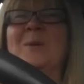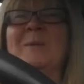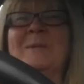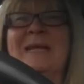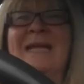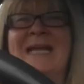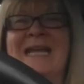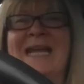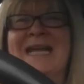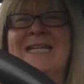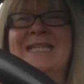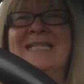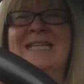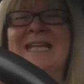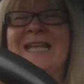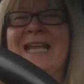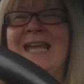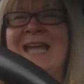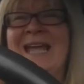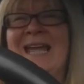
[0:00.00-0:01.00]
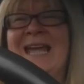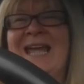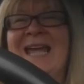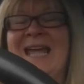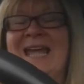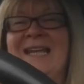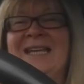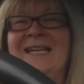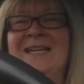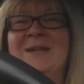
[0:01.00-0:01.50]
home tonight,
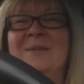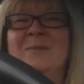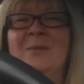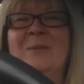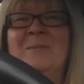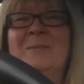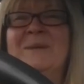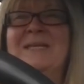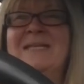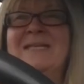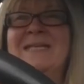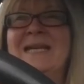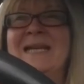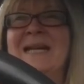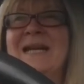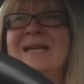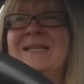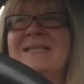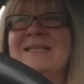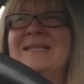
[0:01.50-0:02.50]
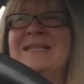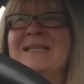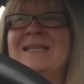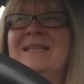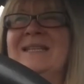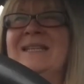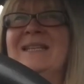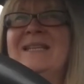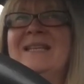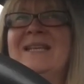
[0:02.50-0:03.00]
I need to put my stickers
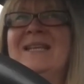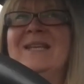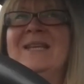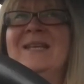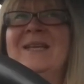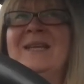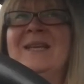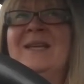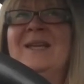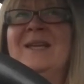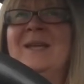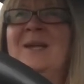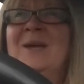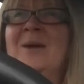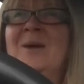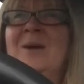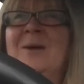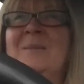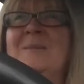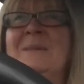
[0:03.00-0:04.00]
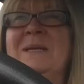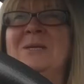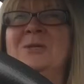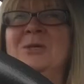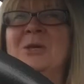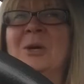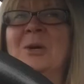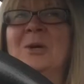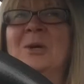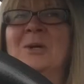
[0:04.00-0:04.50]
on my
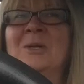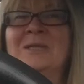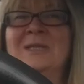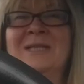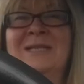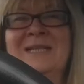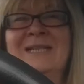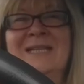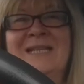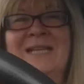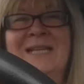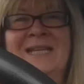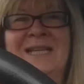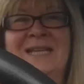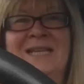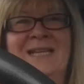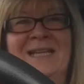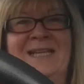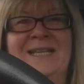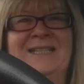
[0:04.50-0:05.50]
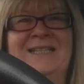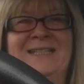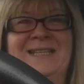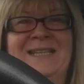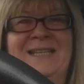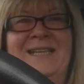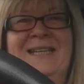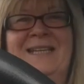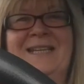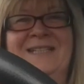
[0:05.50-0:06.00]
chart
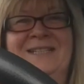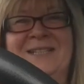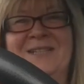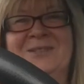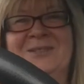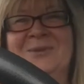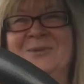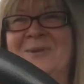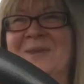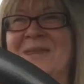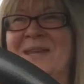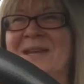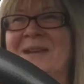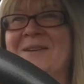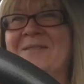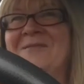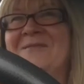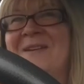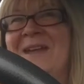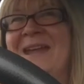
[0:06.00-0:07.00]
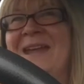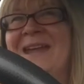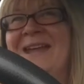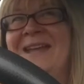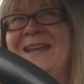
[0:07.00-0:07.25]
to show that I've